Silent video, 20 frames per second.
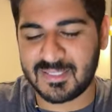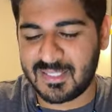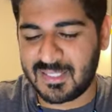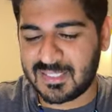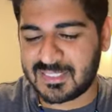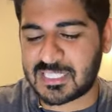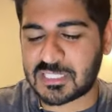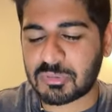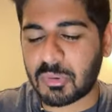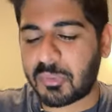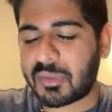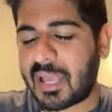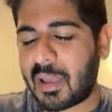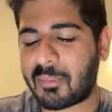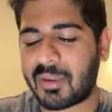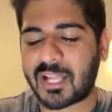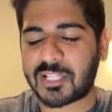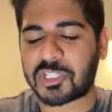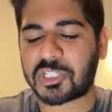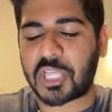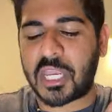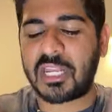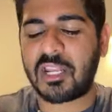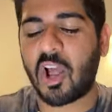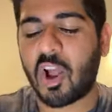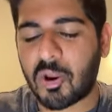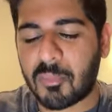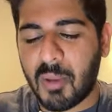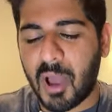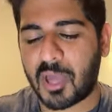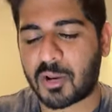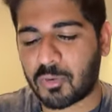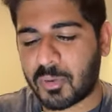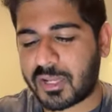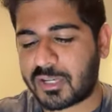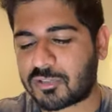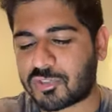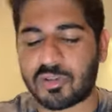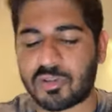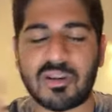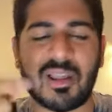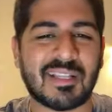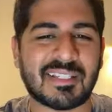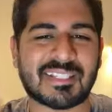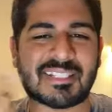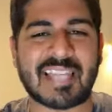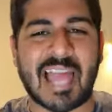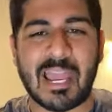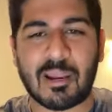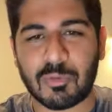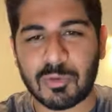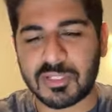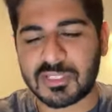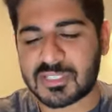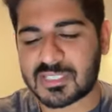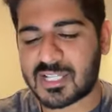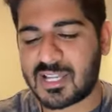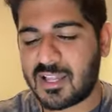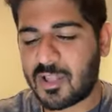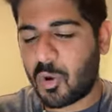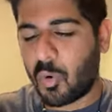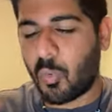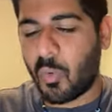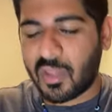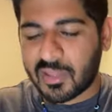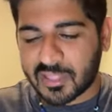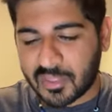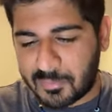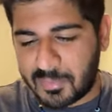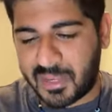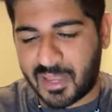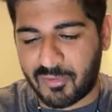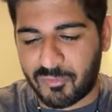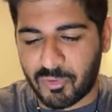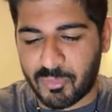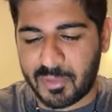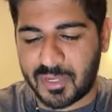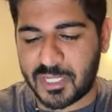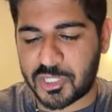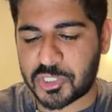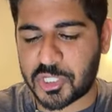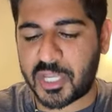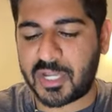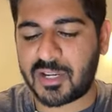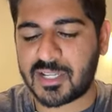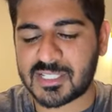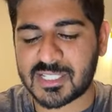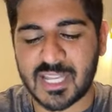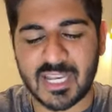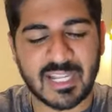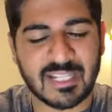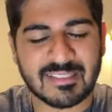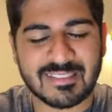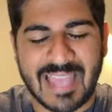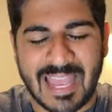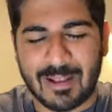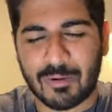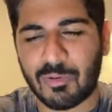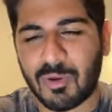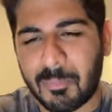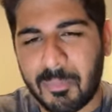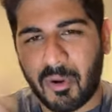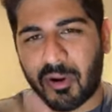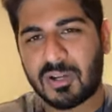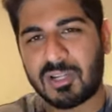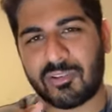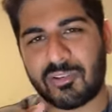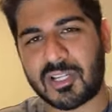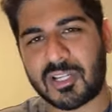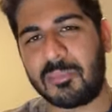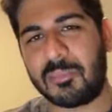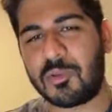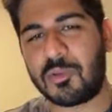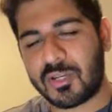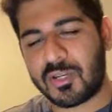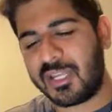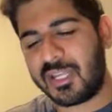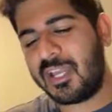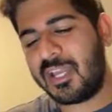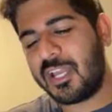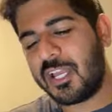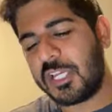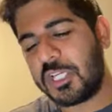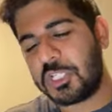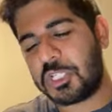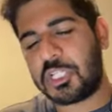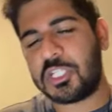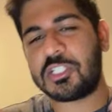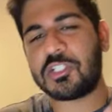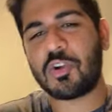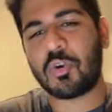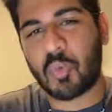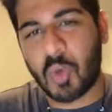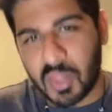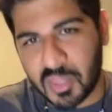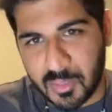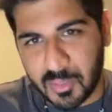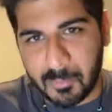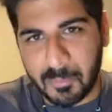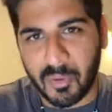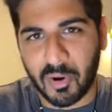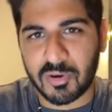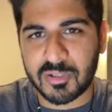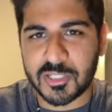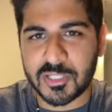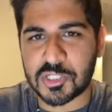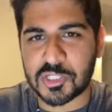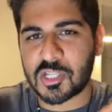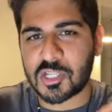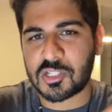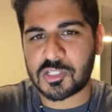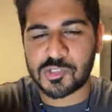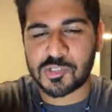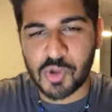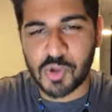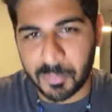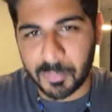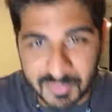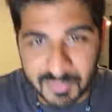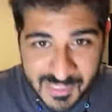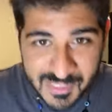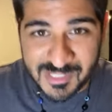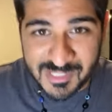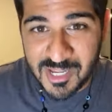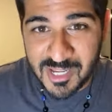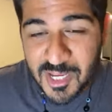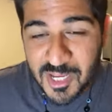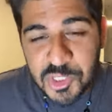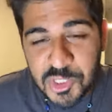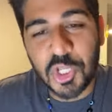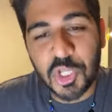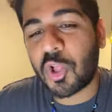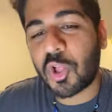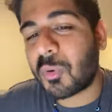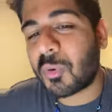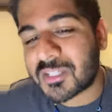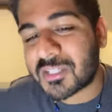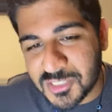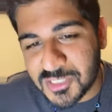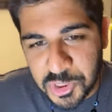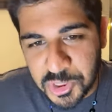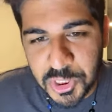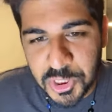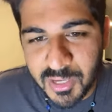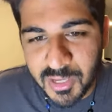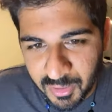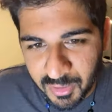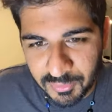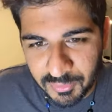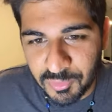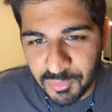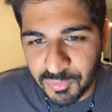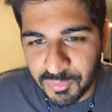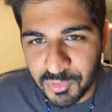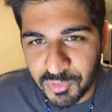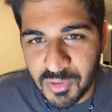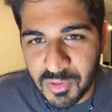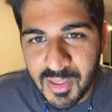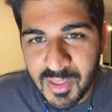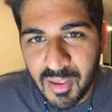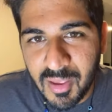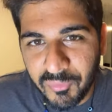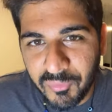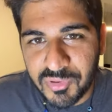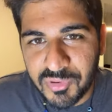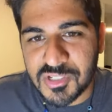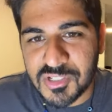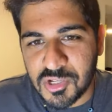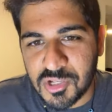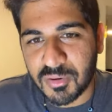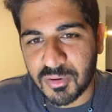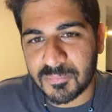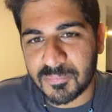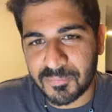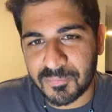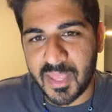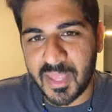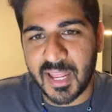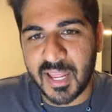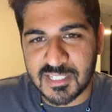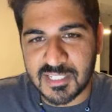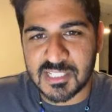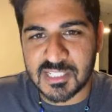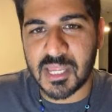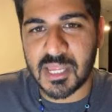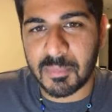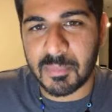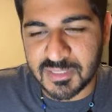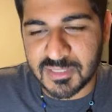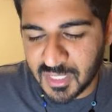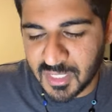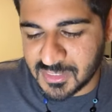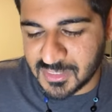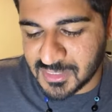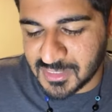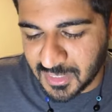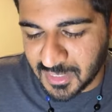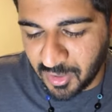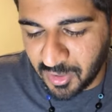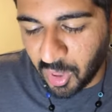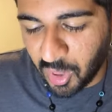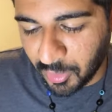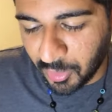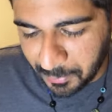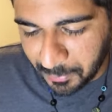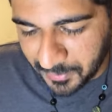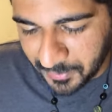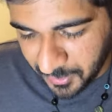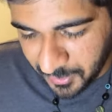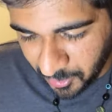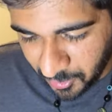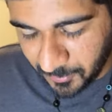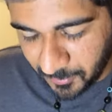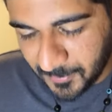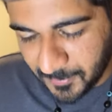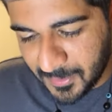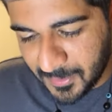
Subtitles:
This is what we got. We got Shayna, our moderator, turned on sirens, welcoming everybody. Shayna is an integral part of our community. She's your welcome party. She's also your police. She'll arrest the shit out of you if you start anti-Semitizing all up in here.